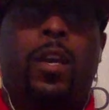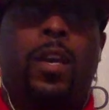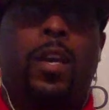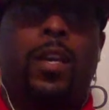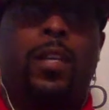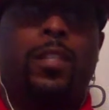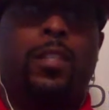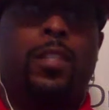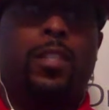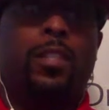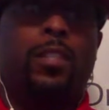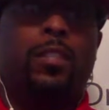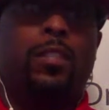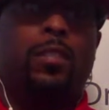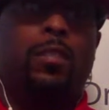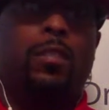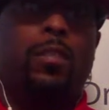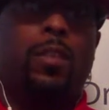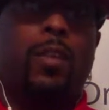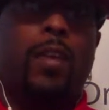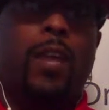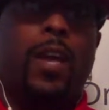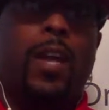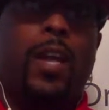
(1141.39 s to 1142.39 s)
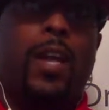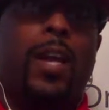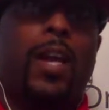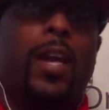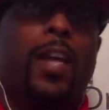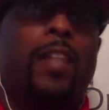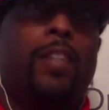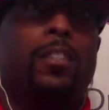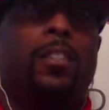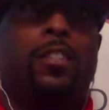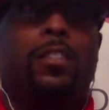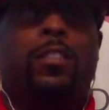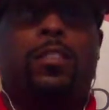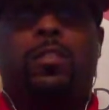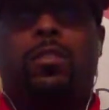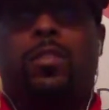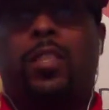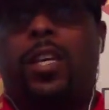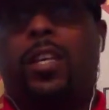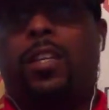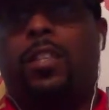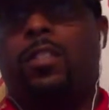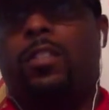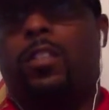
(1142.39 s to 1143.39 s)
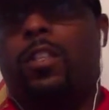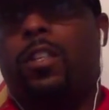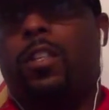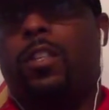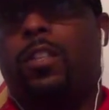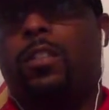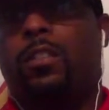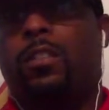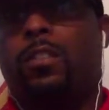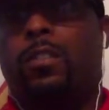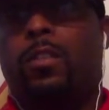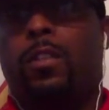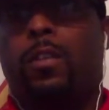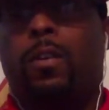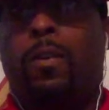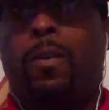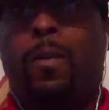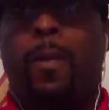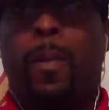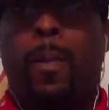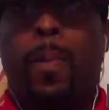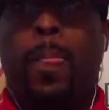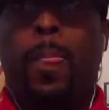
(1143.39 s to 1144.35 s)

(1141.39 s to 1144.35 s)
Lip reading: And just, you know, all I ask is you take it serious, you know.